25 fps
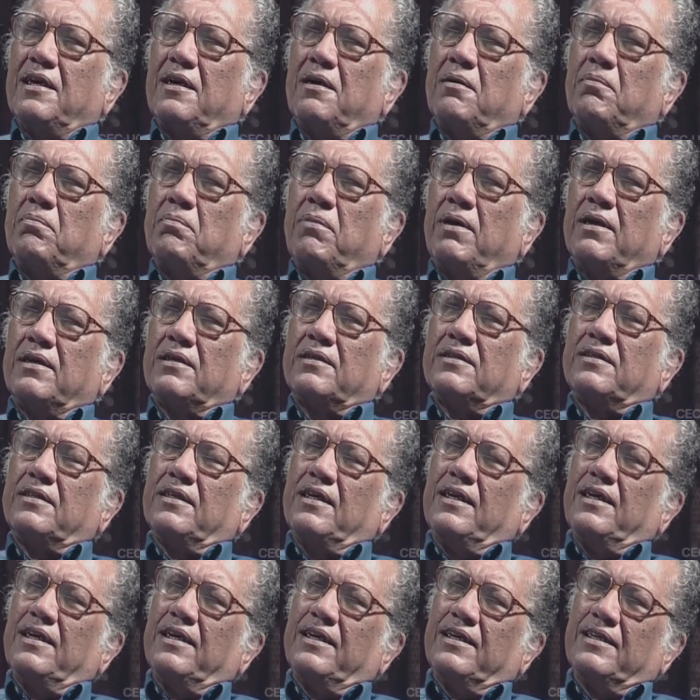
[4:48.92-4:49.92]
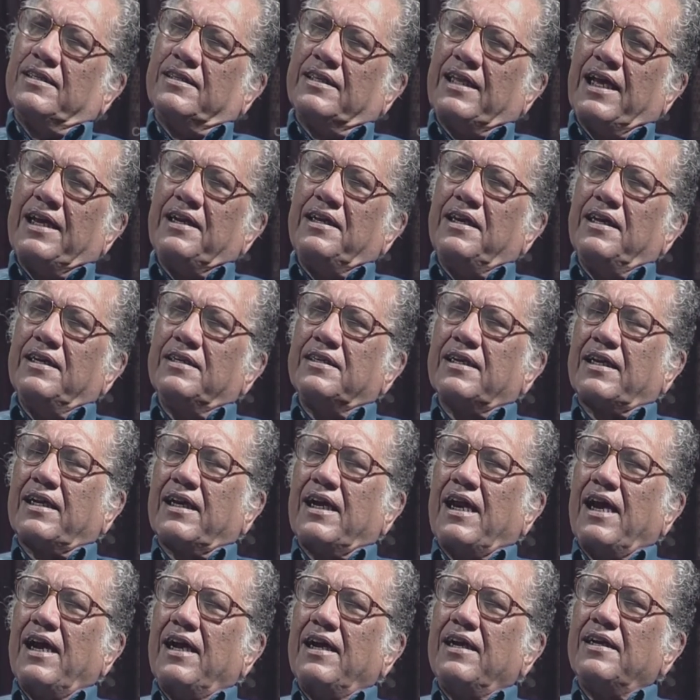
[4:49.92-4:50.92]
But then he
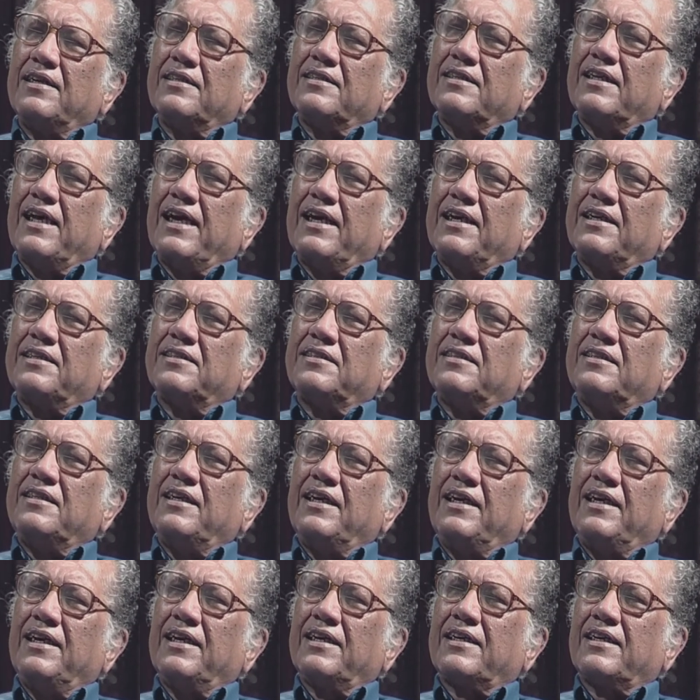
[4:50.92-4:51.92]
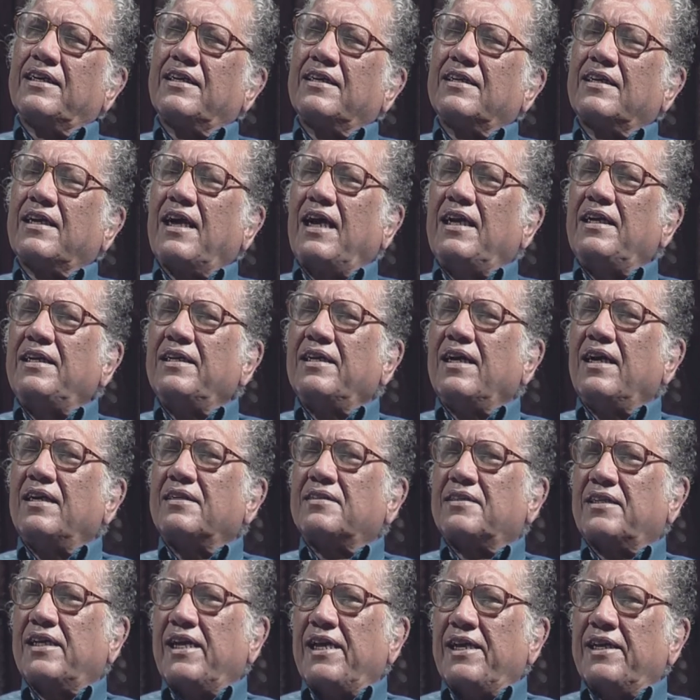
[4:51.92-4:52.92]
declared that the
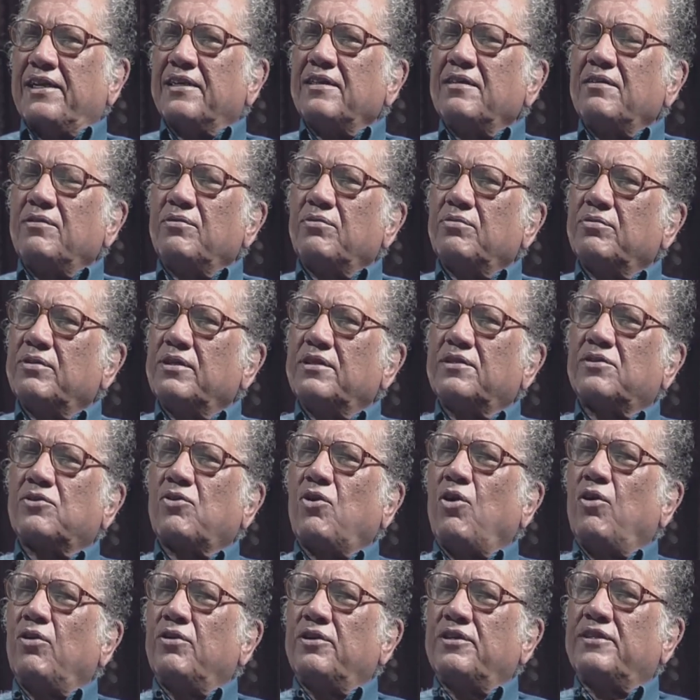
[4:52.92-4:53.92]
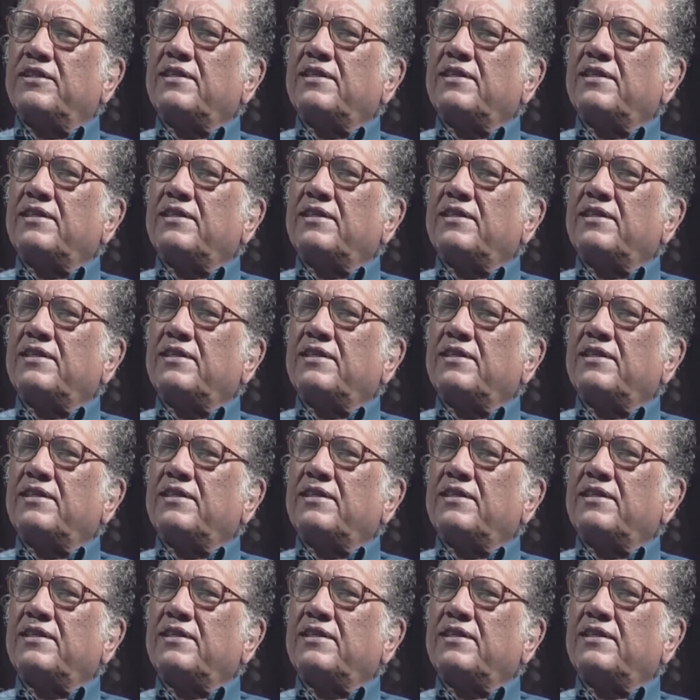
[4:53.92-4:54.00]
Calicut king, who is called